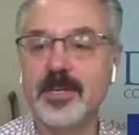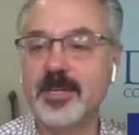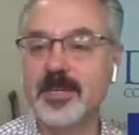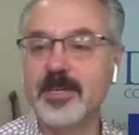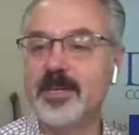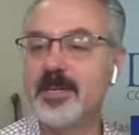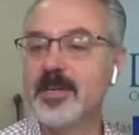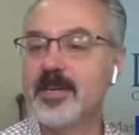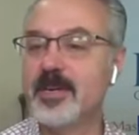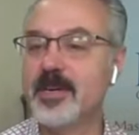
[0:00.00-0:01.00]

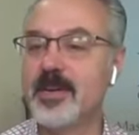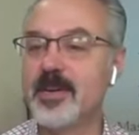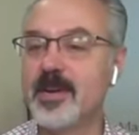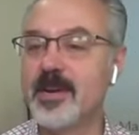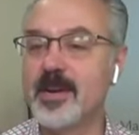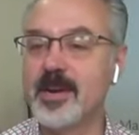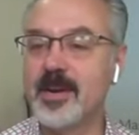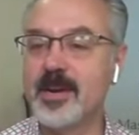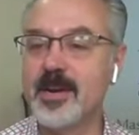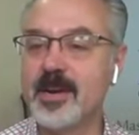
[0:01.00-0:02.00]

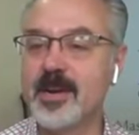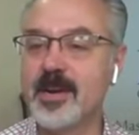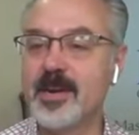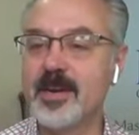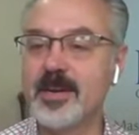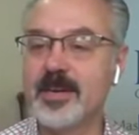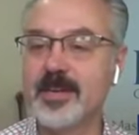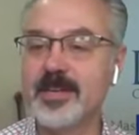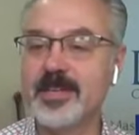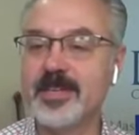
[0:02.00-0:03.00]

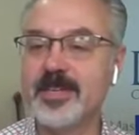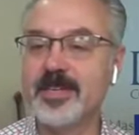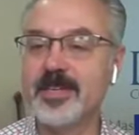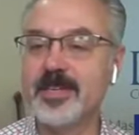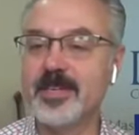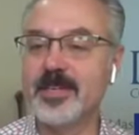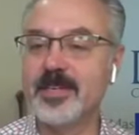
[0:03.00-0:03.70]
(silence)